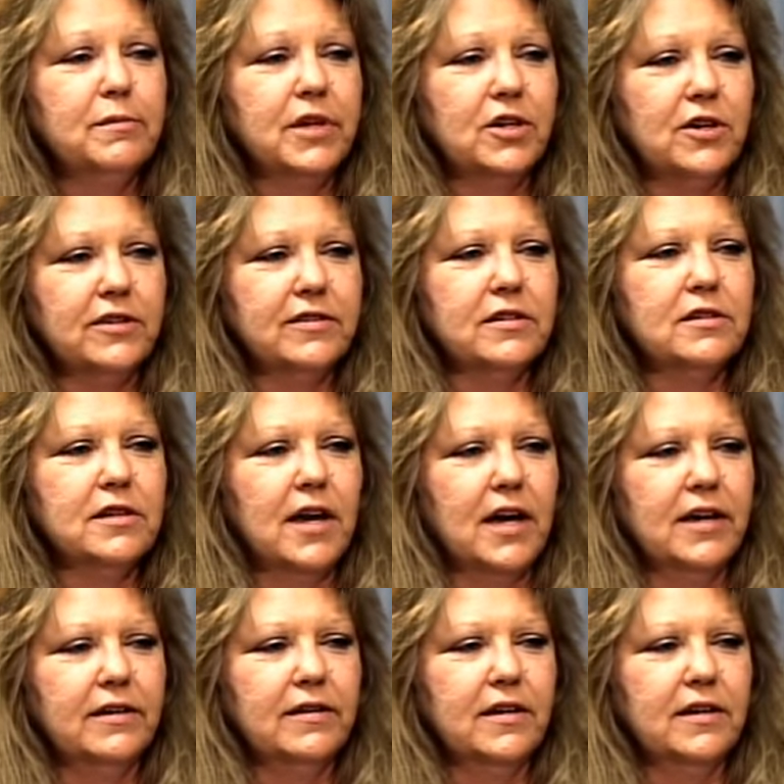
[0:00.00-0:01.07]
because it's
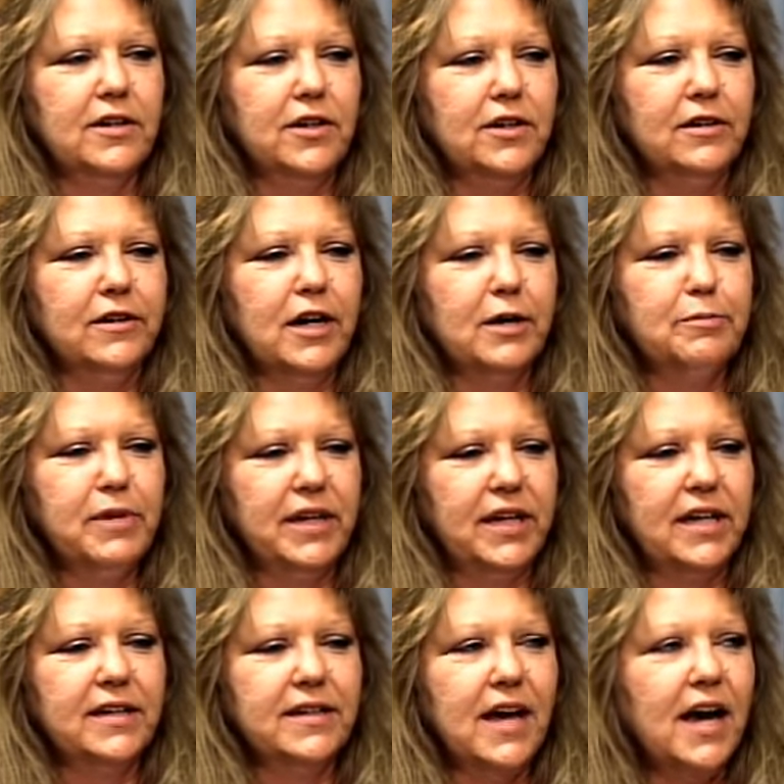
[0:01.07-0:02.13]
I, I you know I've been
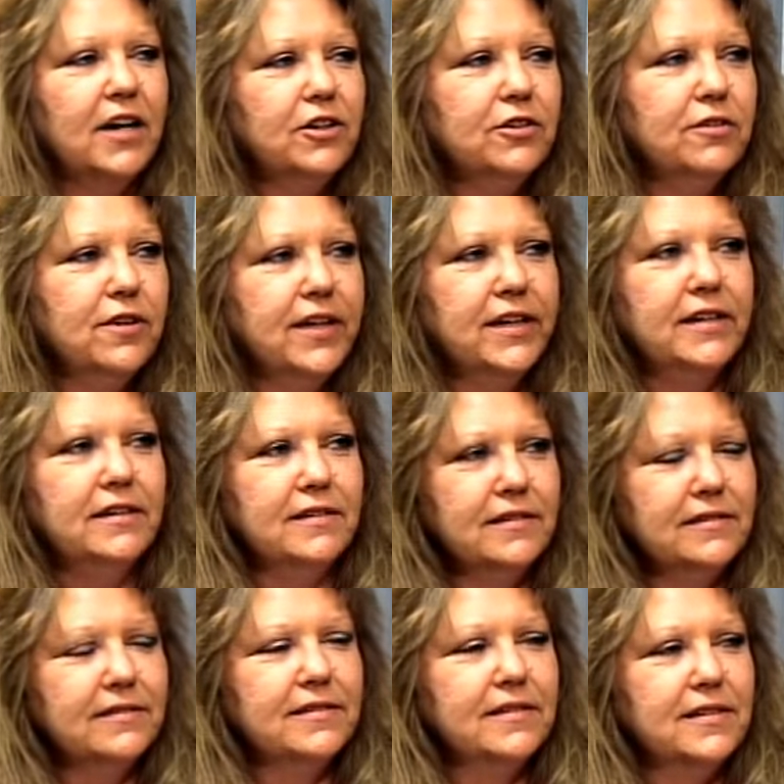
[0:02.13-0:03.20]
getting down to it
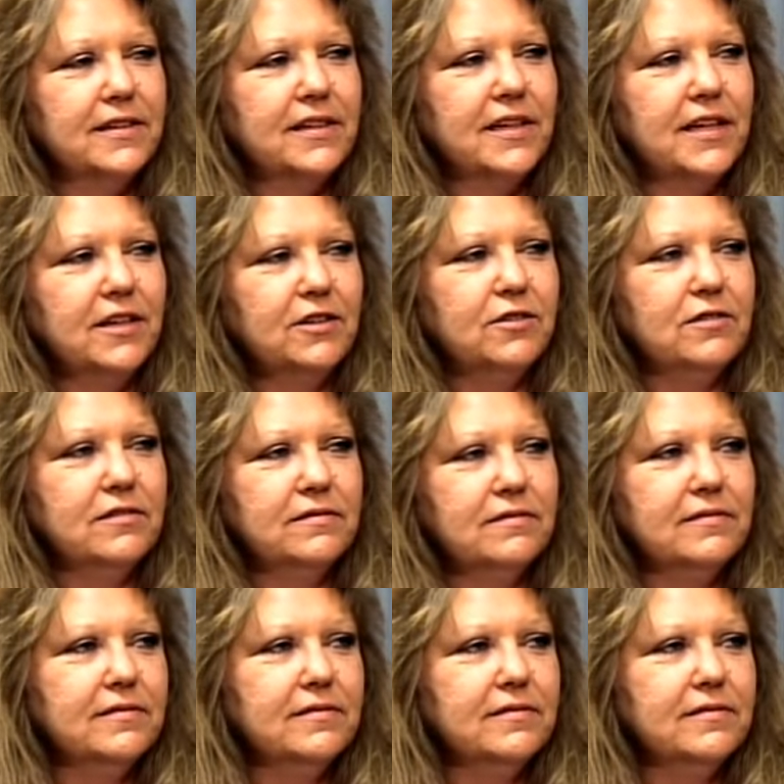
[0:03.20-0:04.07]
and the kids